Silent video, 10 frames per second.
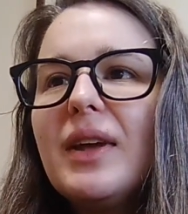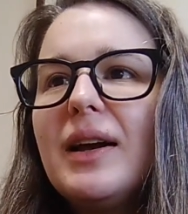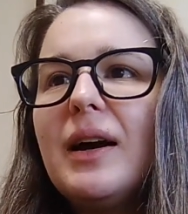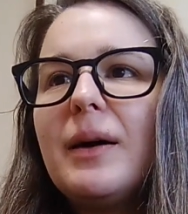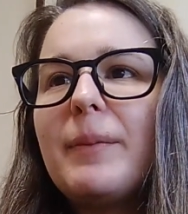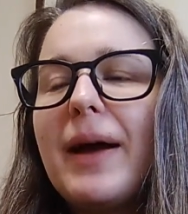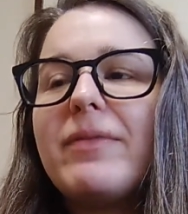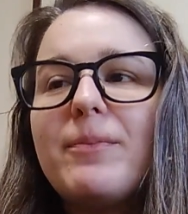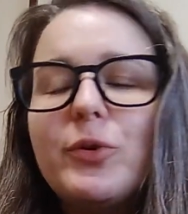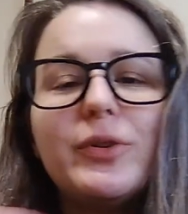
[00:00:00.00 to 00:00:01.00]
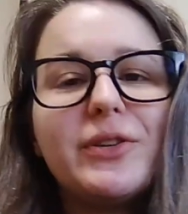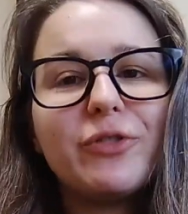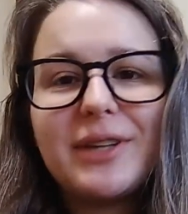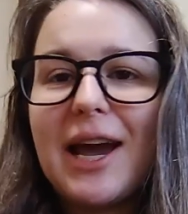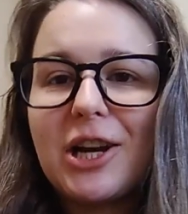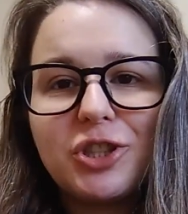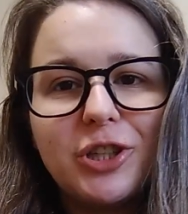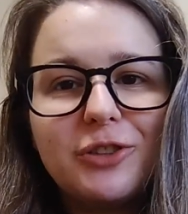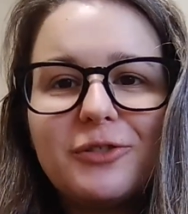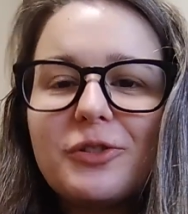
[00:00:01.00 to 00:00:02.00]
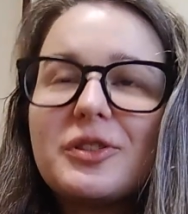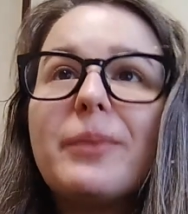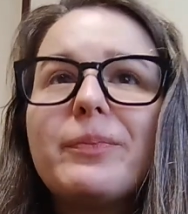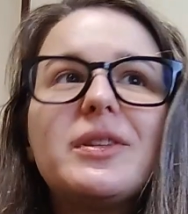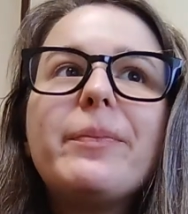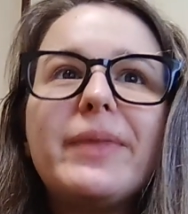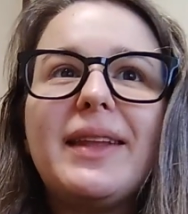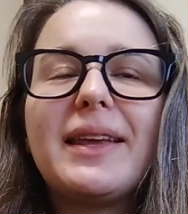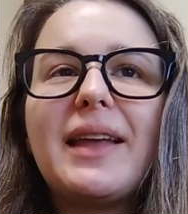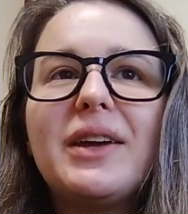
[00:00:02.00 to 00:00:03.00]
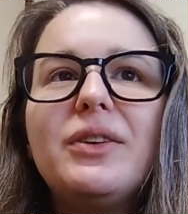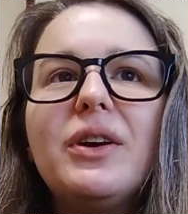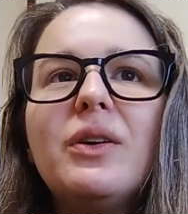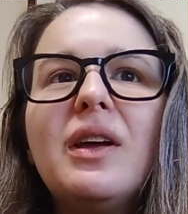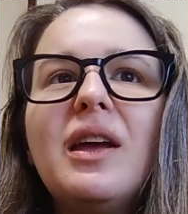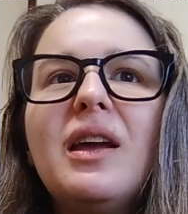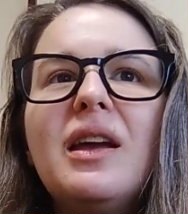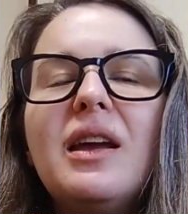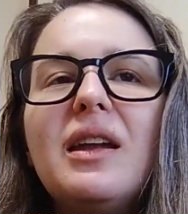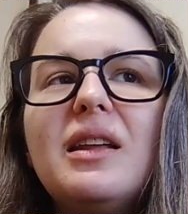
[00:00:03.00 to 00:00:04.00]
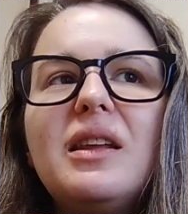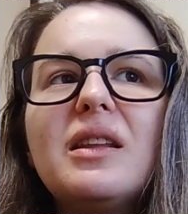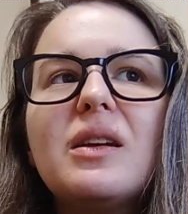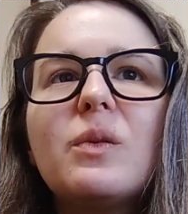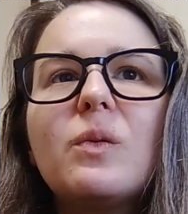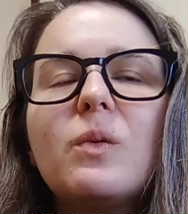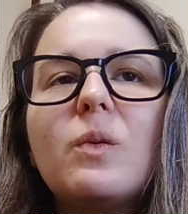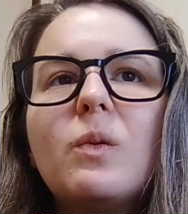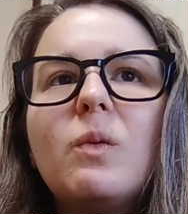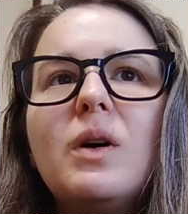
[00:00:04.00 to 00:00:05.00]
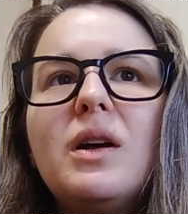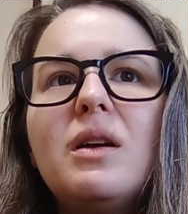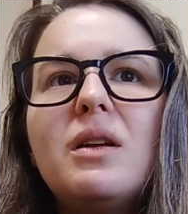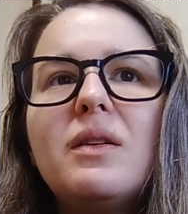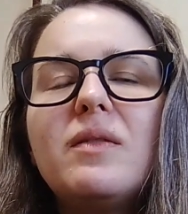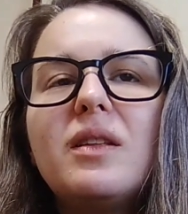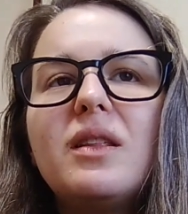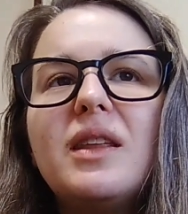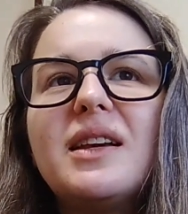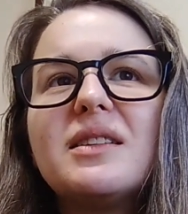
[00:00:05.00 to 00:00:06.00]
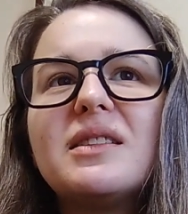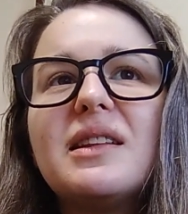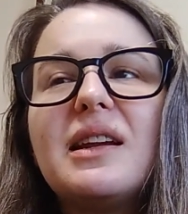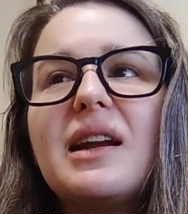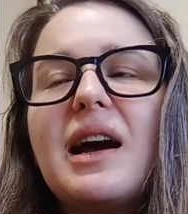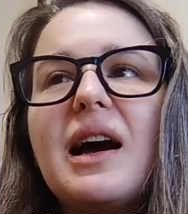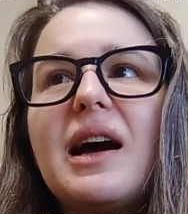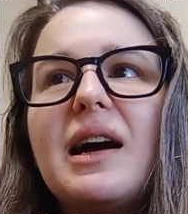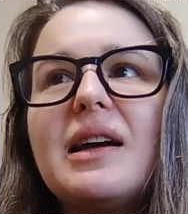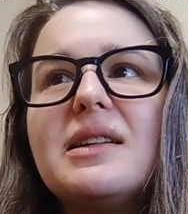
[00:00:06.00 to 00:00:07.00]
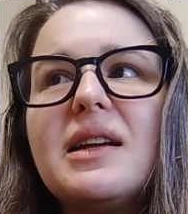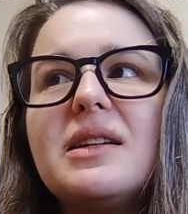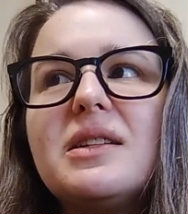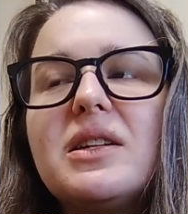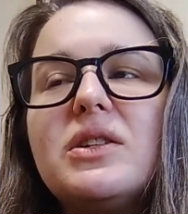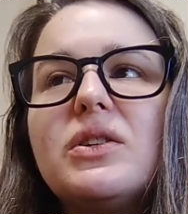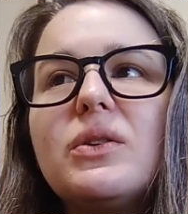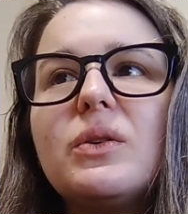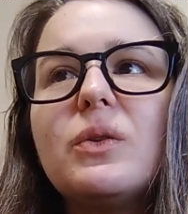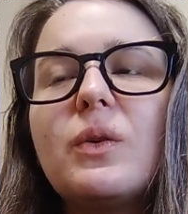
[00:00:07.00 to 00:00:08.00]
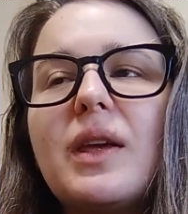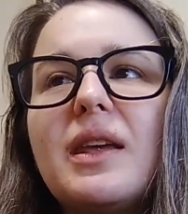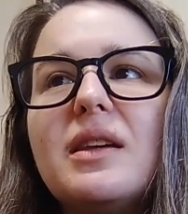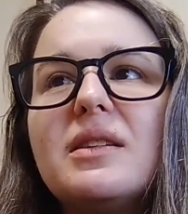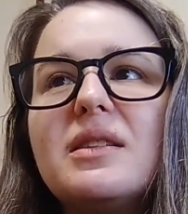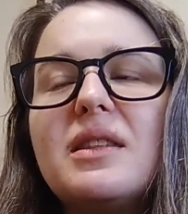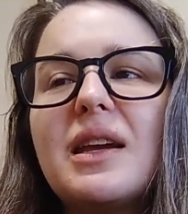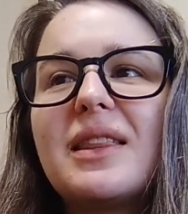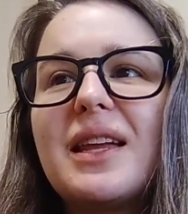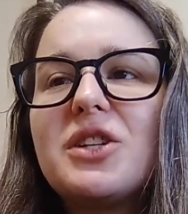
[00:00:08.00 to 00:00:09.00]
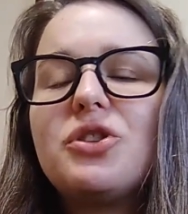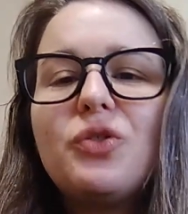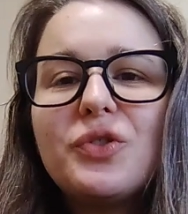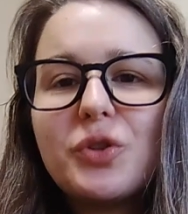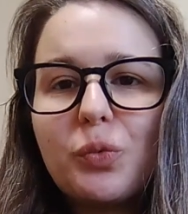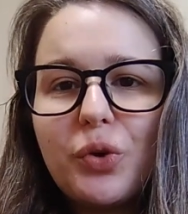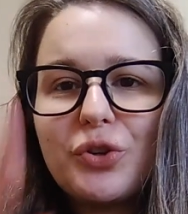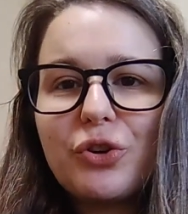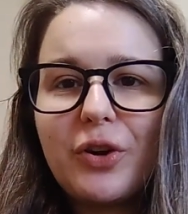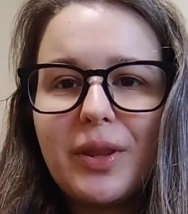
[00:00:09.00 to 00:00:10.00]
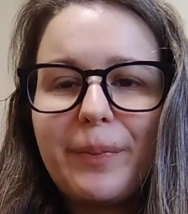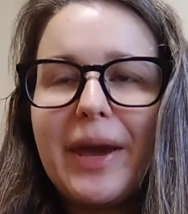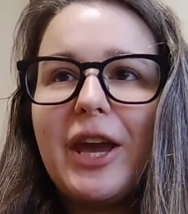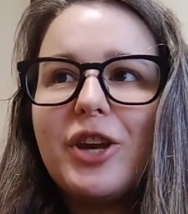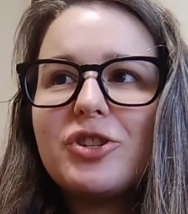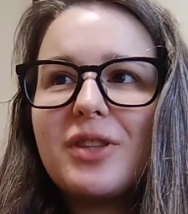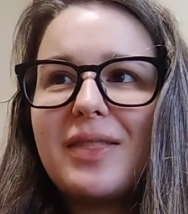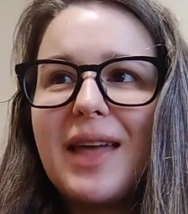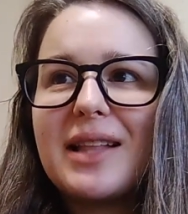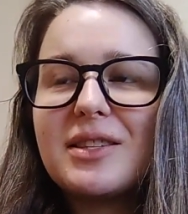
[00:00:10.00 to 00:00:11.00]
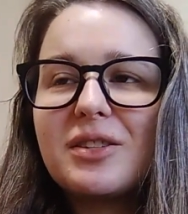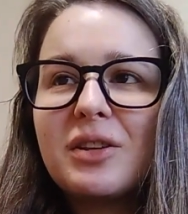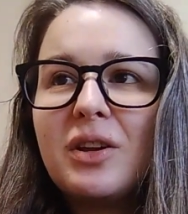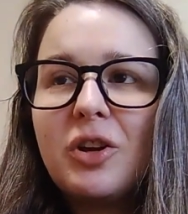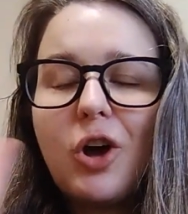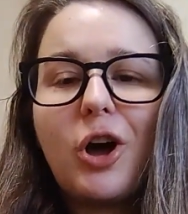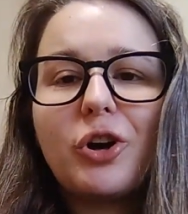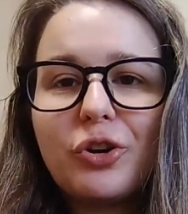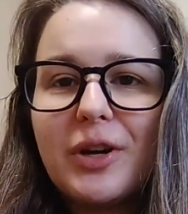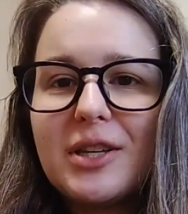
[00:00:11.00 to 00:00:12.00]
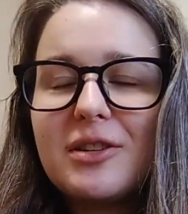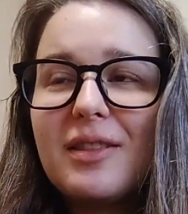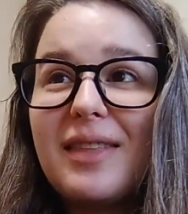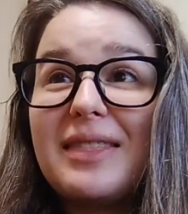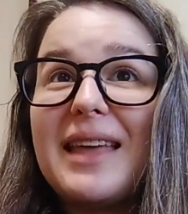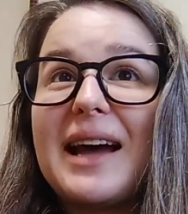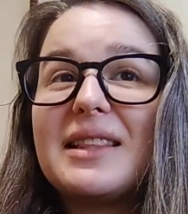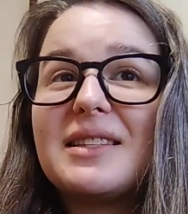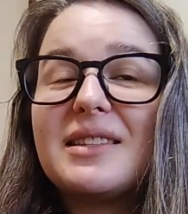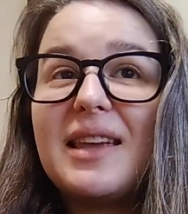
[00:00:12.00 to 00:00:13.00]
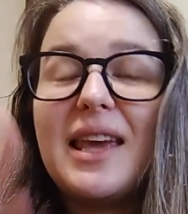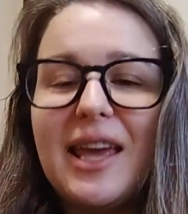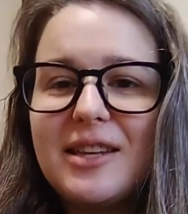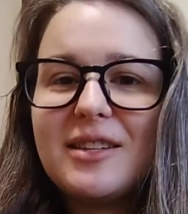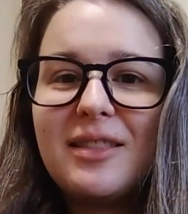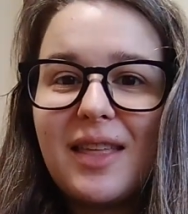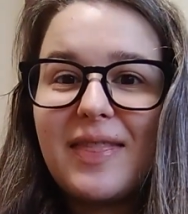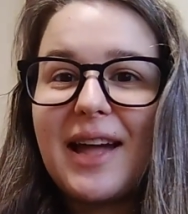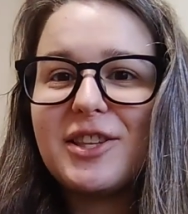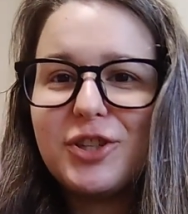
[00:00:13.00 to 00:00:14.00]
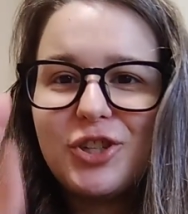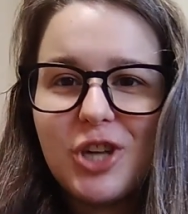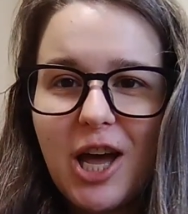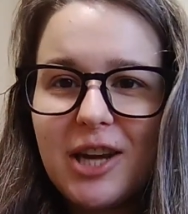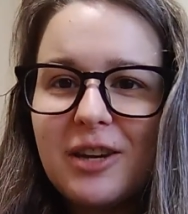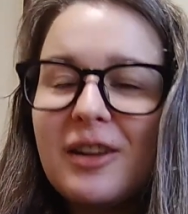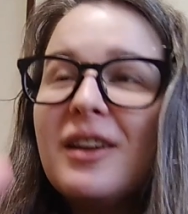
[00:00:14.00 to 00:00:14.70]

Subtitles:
Have them do a different action or something like that, And I think that one of the things that I tend to do is think that as soon as the words are on the page, that's concrete, that's it, that's done,